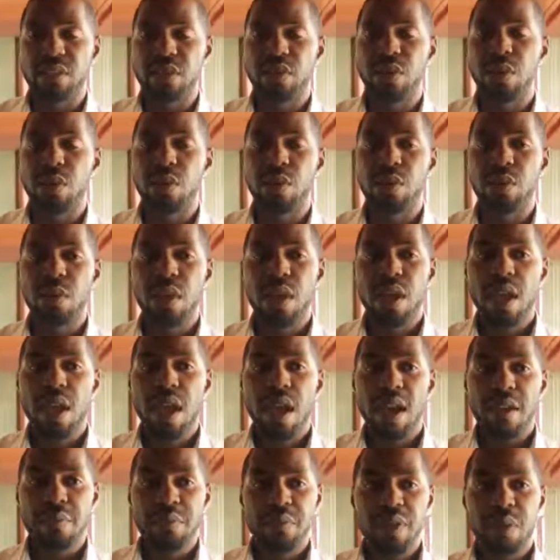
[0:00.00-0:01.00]
So
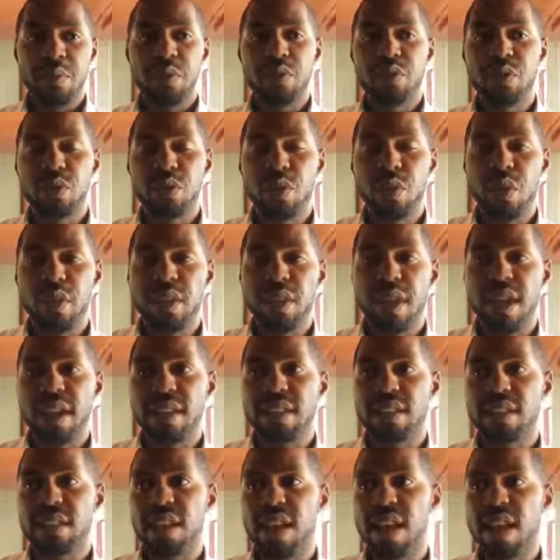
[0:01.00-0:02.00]
I've been able to know
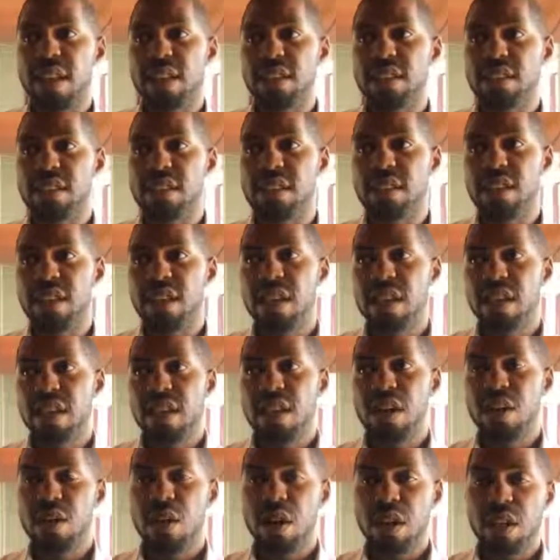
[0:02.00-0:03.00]
that, and
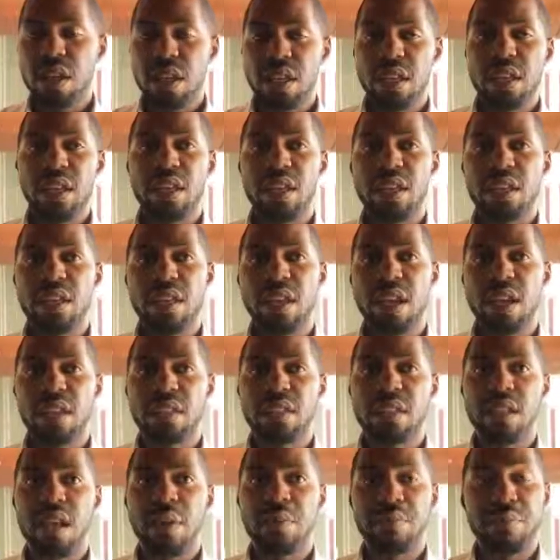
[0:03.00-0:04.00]
equally there
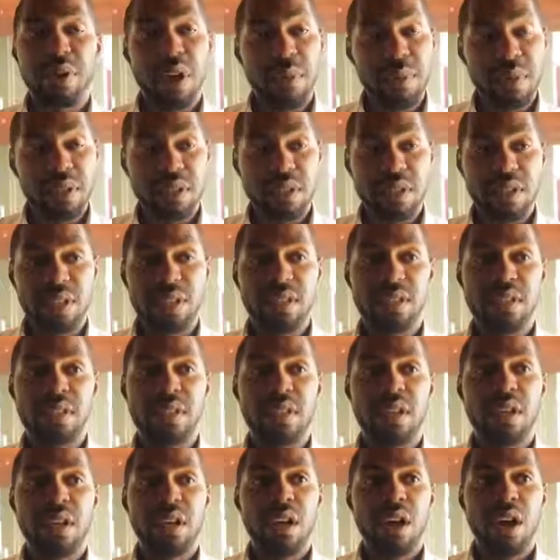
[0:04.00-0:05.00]
is a promises,
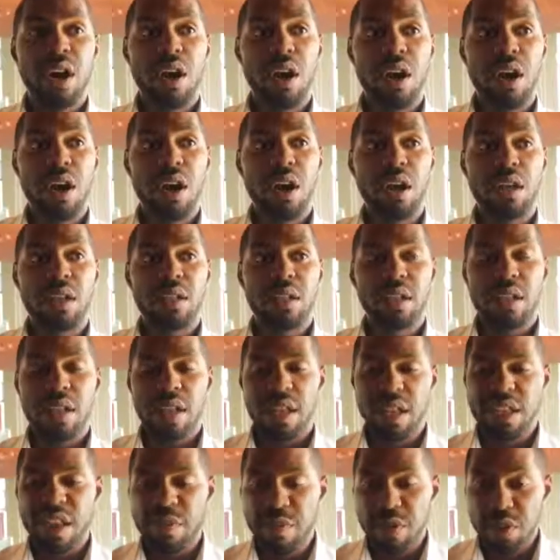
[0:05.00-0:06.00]

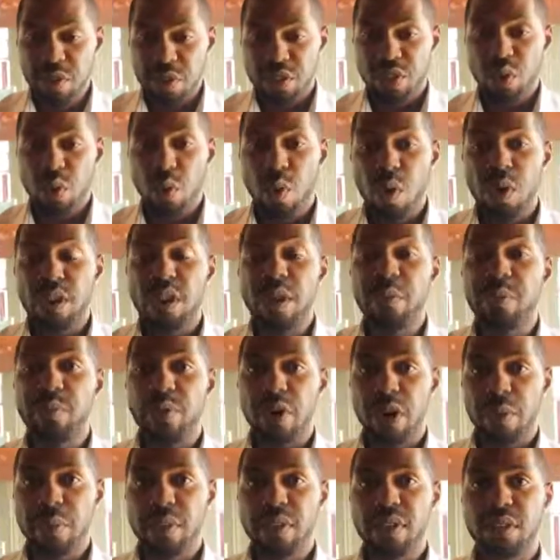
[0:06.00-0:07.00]
let me use the word, a
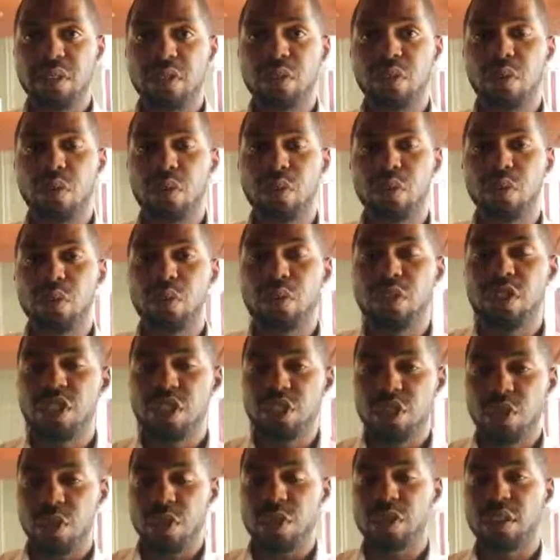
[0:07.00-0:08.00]
promise to
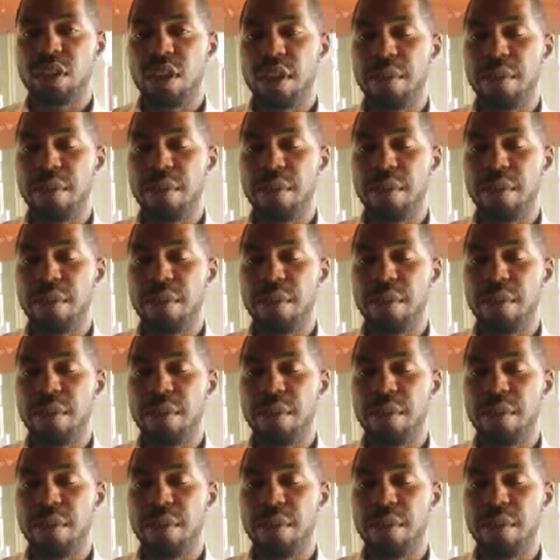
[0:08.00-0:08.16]
teach us